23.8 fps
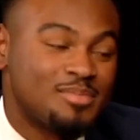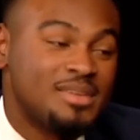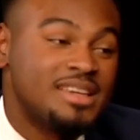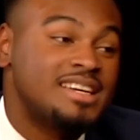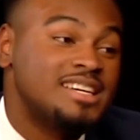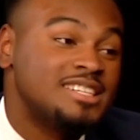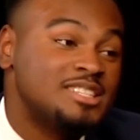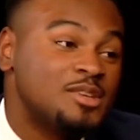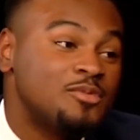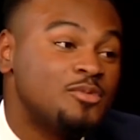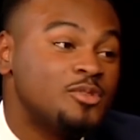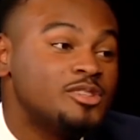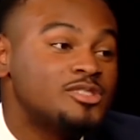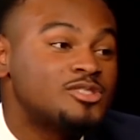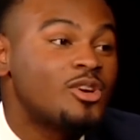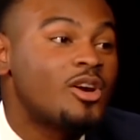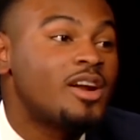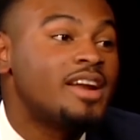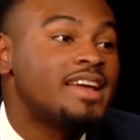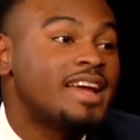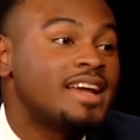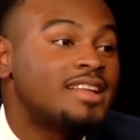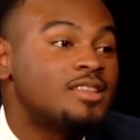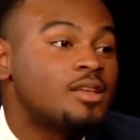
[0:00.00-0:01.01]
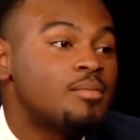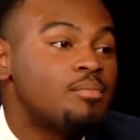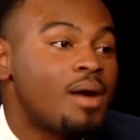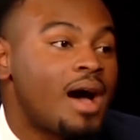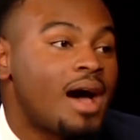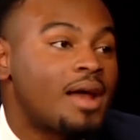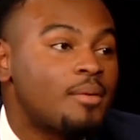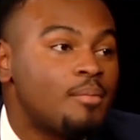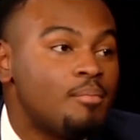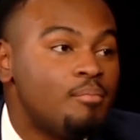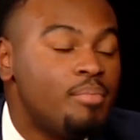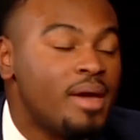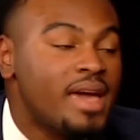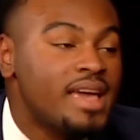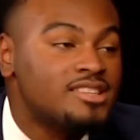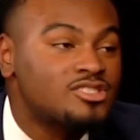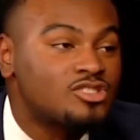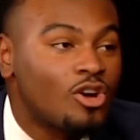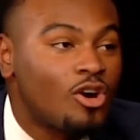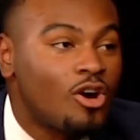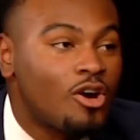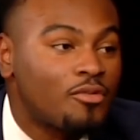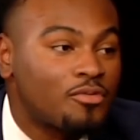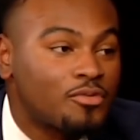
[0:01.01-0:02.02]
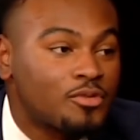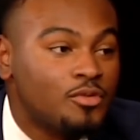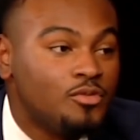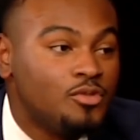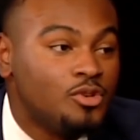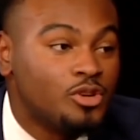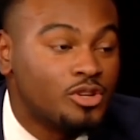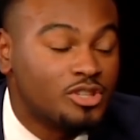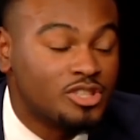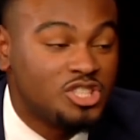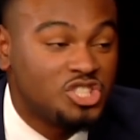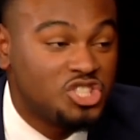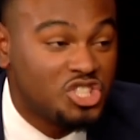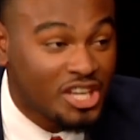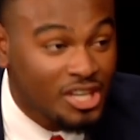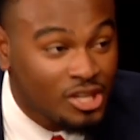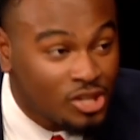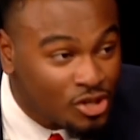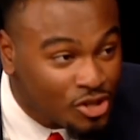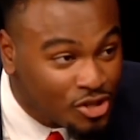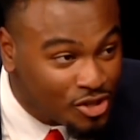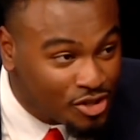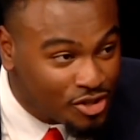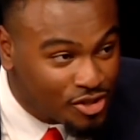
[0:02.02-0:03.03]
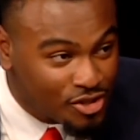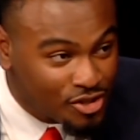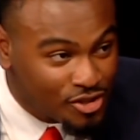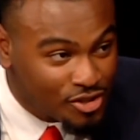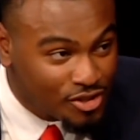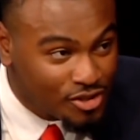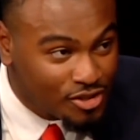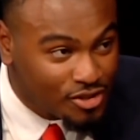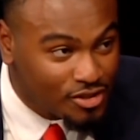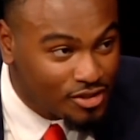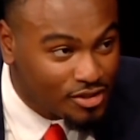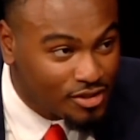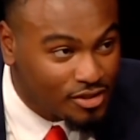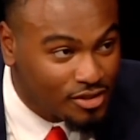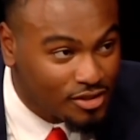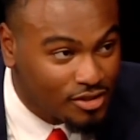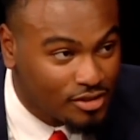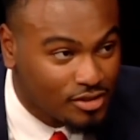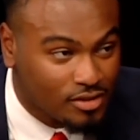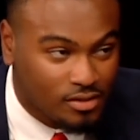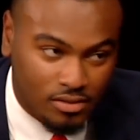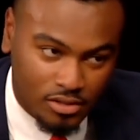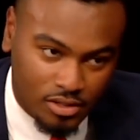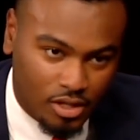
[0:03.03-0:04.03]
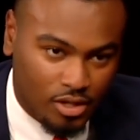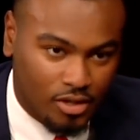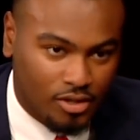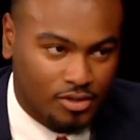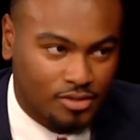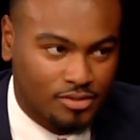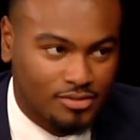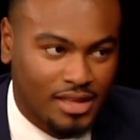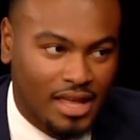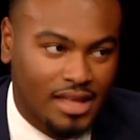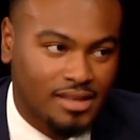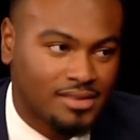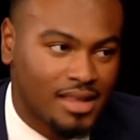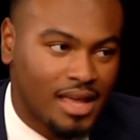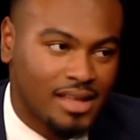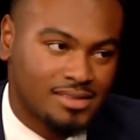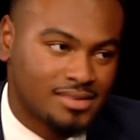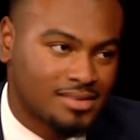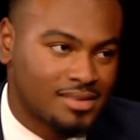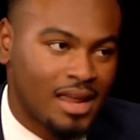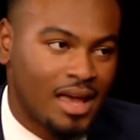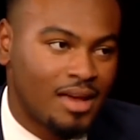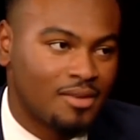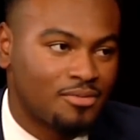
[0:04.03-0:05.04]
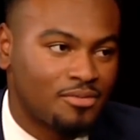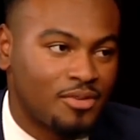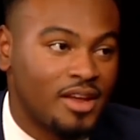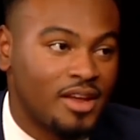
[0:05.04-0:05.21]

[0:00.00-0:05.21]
Because if you're starting at the bottom based off of your gender, no, that, that's not